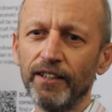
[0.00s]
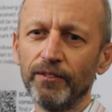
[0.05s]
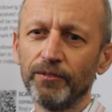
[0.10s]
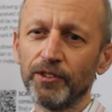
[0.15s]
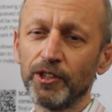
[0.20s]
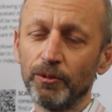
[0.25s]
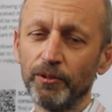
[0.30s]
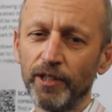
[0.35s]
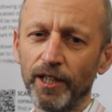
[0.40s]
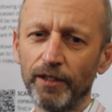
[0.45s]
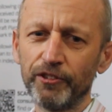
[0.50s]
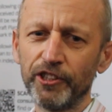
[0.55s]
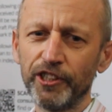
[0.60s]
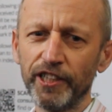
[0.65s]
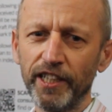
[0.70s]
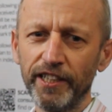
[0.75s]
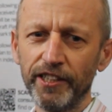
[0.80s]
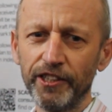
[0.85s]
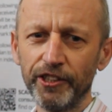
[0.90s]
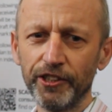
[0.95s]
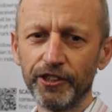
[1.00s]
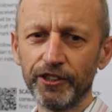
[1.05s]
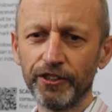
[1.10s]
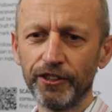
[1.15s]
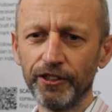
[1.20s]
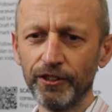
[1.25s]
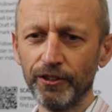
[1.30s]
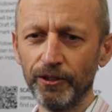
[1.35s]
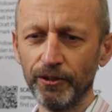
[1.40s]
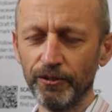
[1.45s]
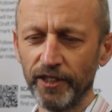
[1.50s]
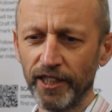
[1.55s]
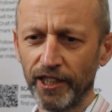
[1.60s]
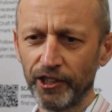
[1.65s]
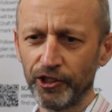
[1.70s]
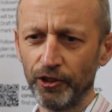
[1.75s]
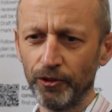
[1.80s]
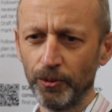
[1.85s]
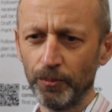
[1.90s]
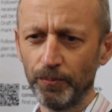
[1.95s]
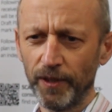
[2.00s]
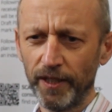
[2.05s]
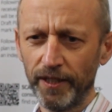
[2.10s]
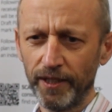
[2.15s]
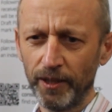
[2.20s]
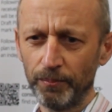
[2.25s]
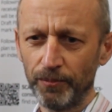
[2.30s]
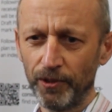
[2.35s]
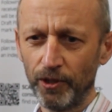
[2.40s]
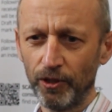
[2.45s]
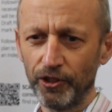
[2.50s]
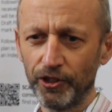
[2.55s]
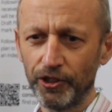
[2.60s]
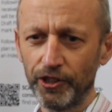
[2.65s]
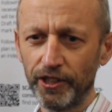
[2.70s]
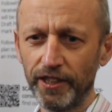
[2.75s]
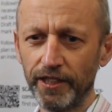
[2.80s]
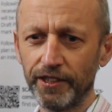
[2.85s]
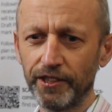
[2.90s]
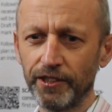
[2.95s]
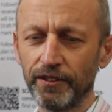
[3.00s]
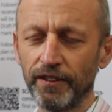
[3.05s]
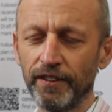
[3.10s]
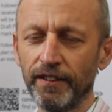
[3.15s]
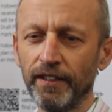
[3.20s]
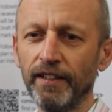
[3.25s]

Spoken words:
So we have changes to national planning policies